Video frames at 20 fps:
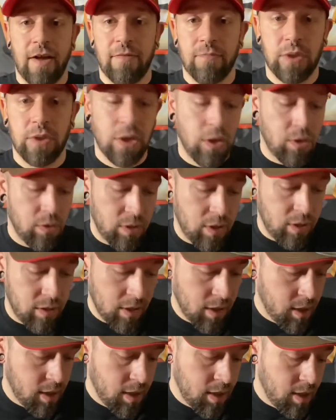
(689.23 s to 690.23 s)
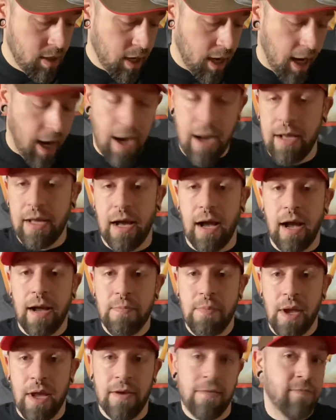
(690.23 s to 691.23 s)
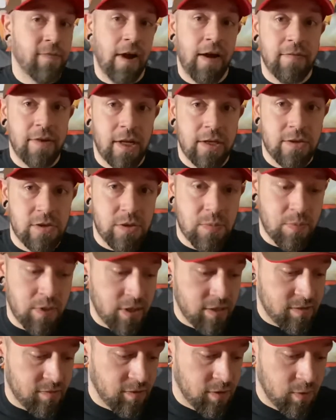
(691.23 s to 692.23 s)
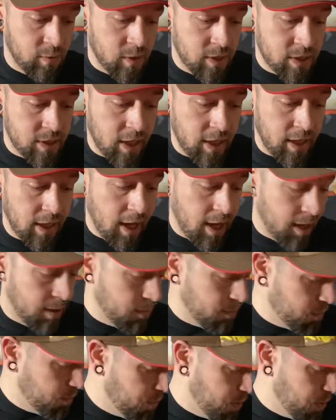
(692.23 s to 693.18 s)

Below, I paid $5 a piece for the ones I got,